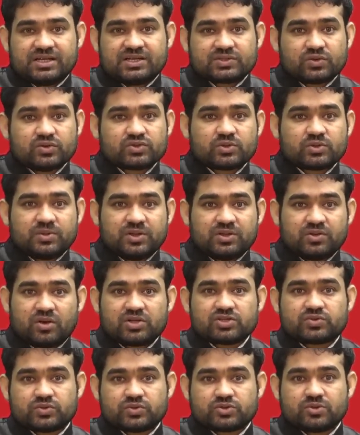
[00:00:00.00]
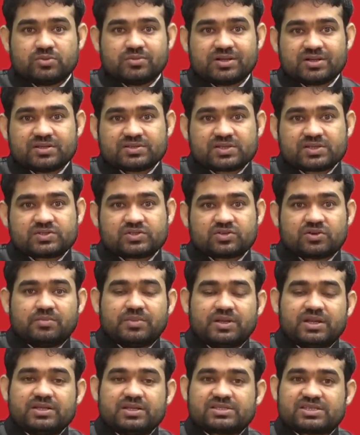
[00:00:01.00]
has also been launched which will be consisting of
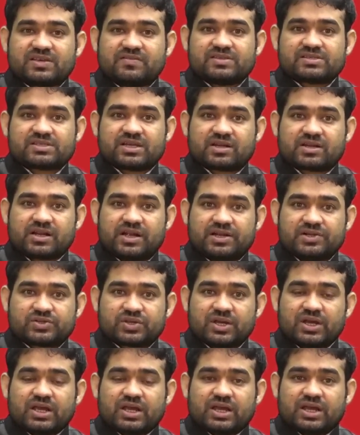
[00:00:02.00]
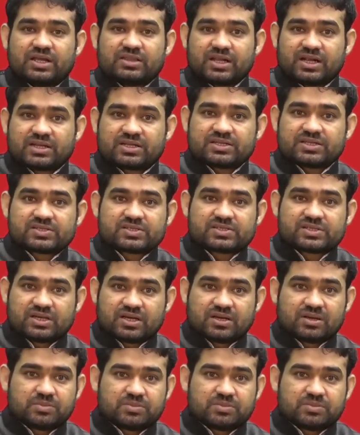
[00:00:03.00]
mainly seven satellites and that is uh,